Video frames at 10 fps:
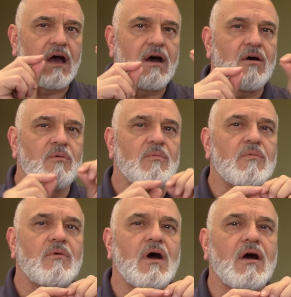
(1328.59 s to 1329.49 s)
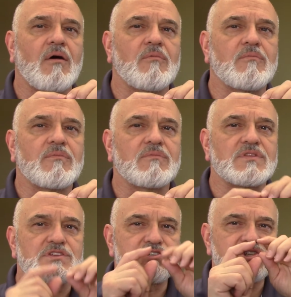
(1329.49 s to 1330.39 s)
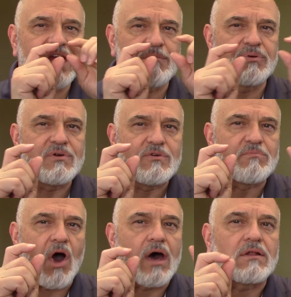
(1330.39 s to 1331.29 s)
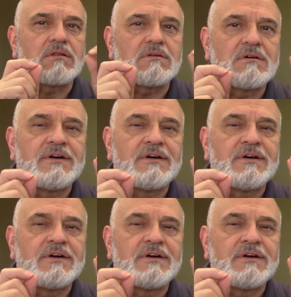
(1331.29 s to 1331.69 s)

um, um, the shampoo bottle,